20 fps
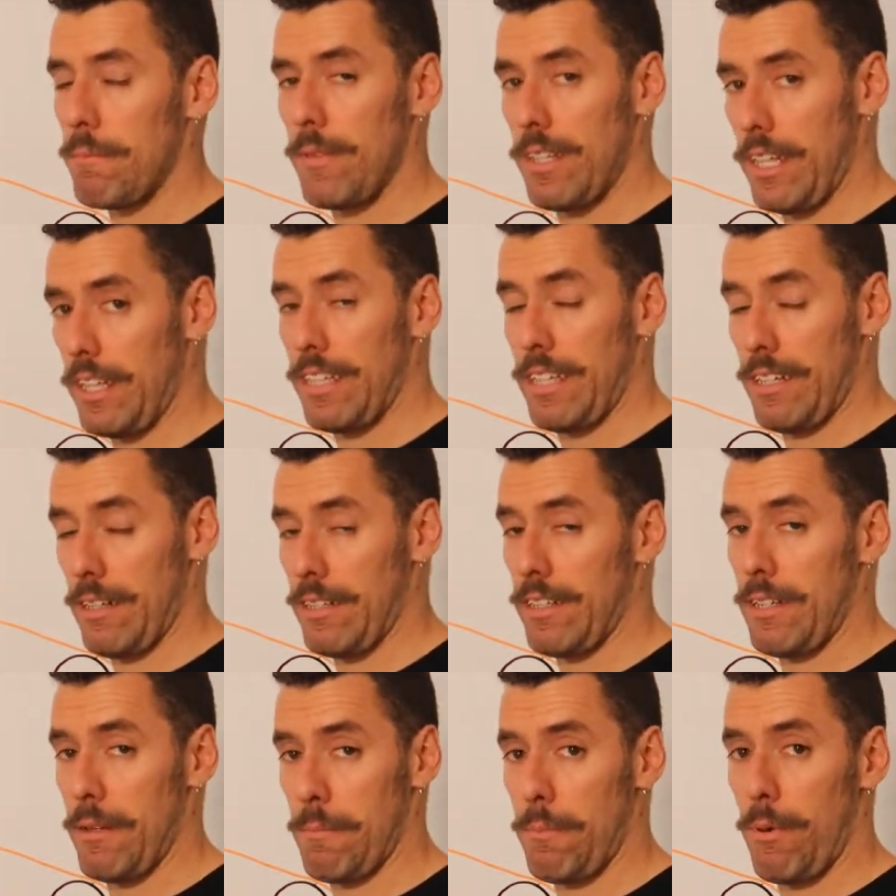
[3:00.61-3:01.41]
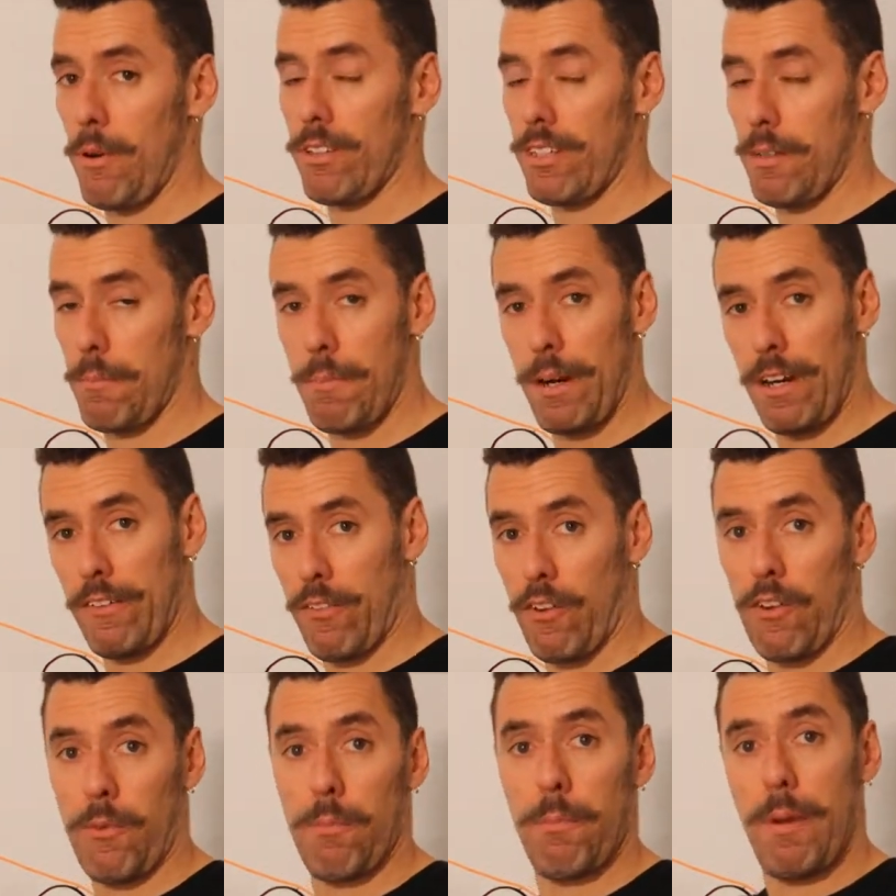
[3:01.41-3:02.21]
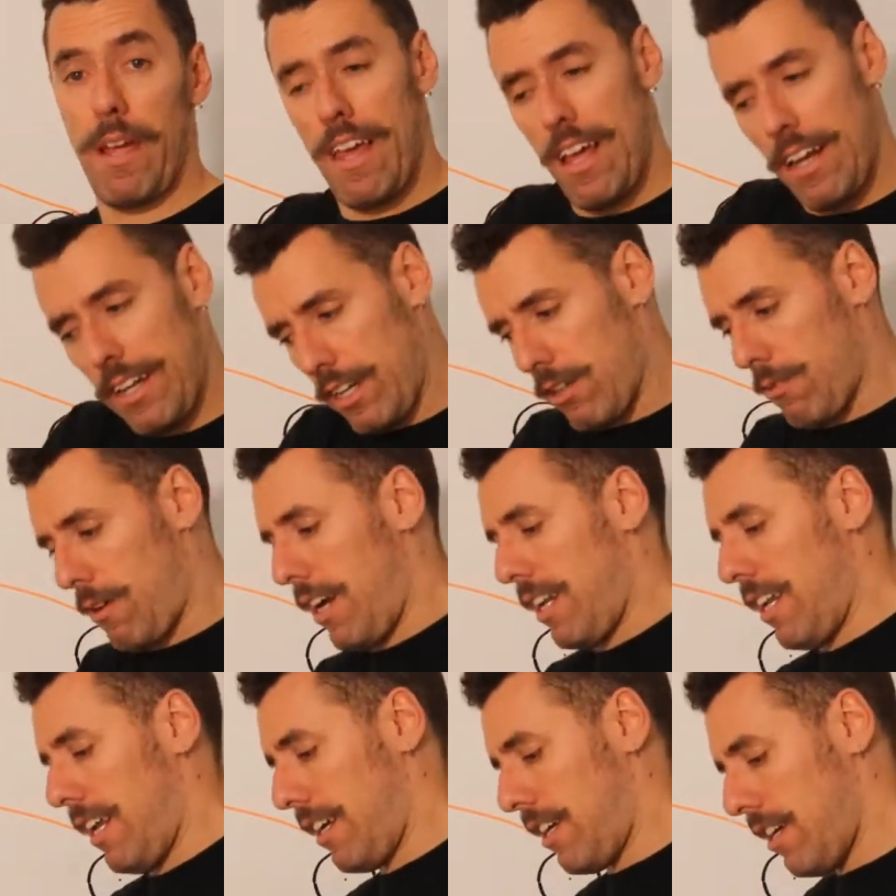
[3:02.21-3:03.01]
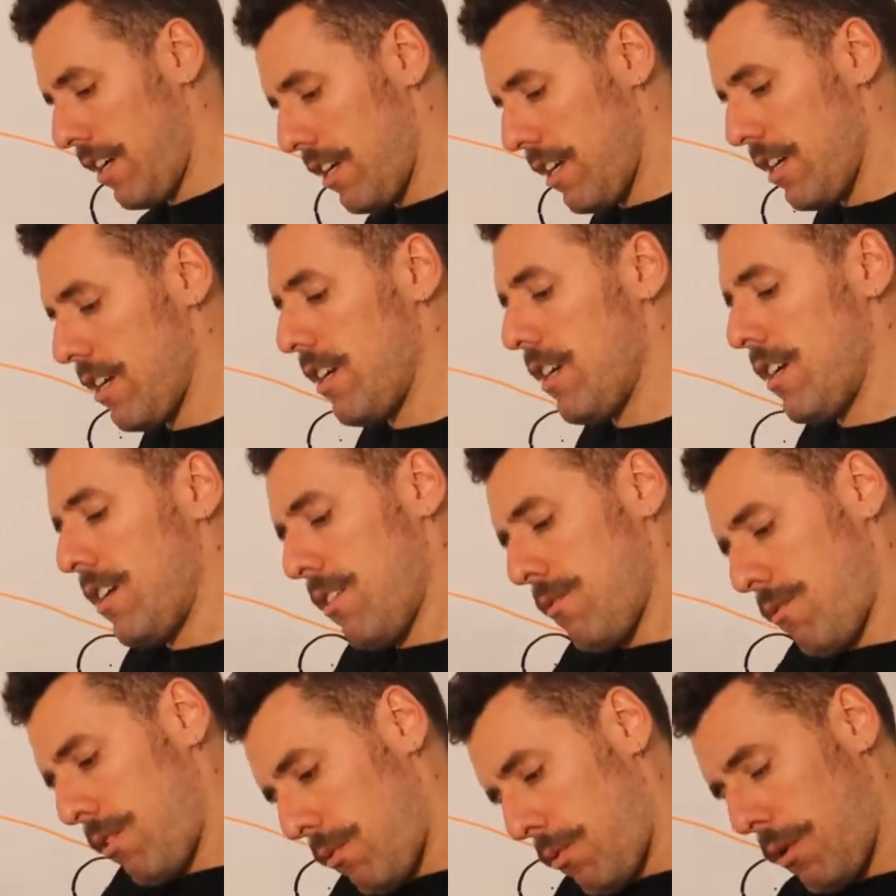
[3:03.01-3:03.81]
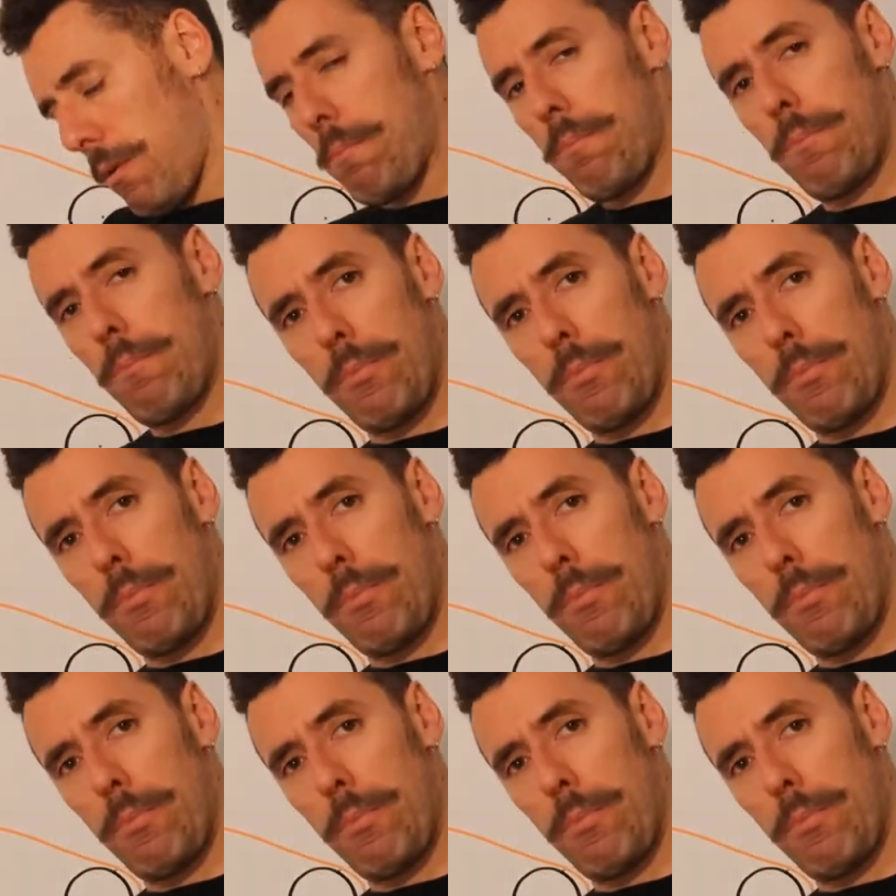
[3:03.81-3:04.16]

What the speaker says: the important part for pedaling, right? Like when we